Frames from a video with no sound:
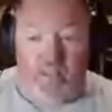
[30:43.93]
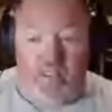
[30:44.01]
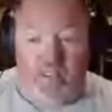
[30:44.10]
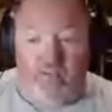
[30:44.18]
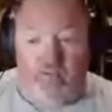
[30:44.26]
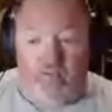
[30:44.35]

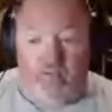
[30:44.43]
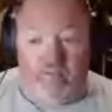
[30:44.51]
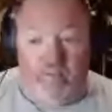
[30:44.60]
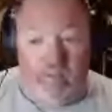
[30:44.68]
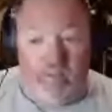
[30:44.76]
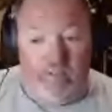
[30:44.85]
your
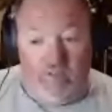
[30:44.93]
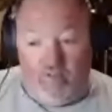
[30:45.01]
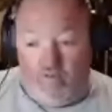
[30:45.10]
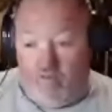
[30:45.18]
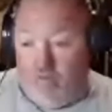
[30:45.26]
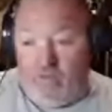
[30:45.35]
president don't
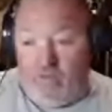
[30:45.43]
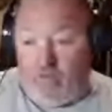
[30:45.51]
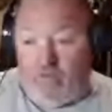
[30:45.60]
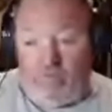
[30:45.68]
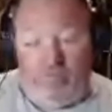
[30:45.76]
have to show up.